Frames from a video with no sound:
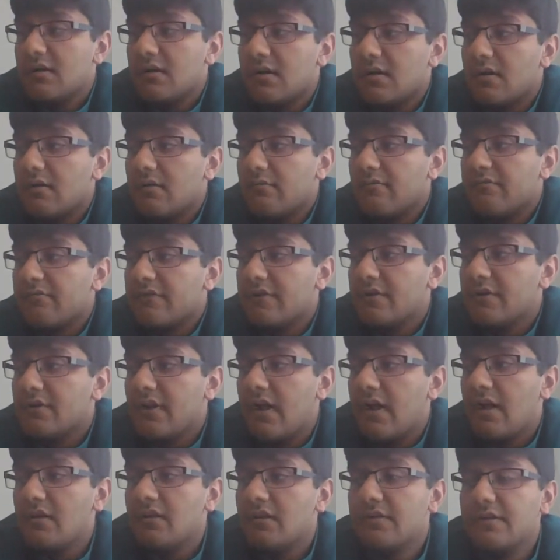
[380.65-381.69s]

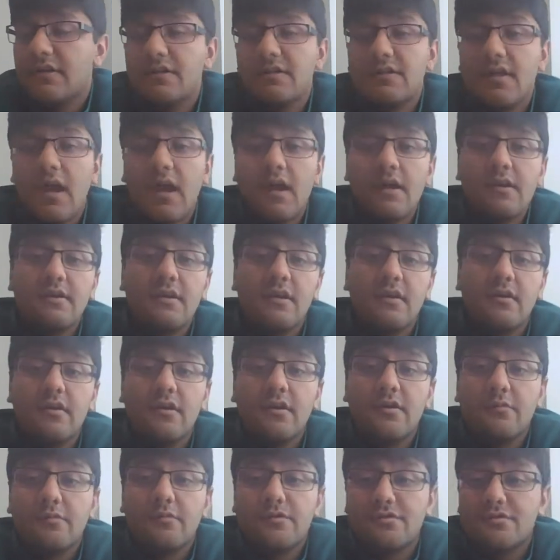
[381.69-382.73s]
phenylalanine
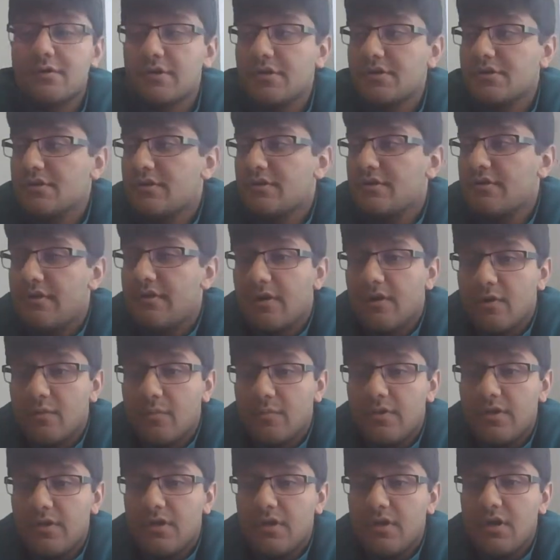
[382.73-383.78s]
dietary restriction
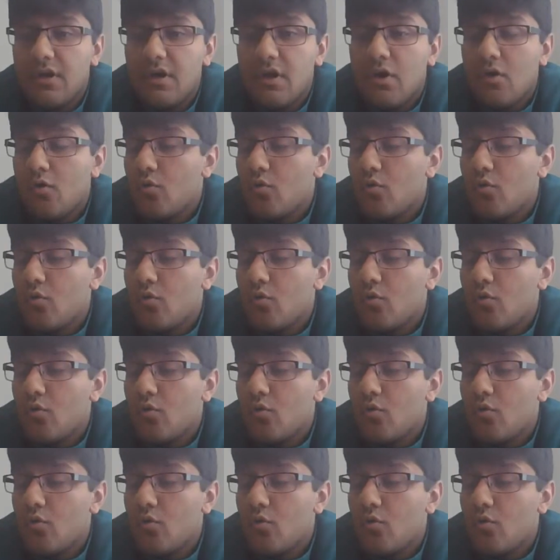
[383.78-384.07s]
therapy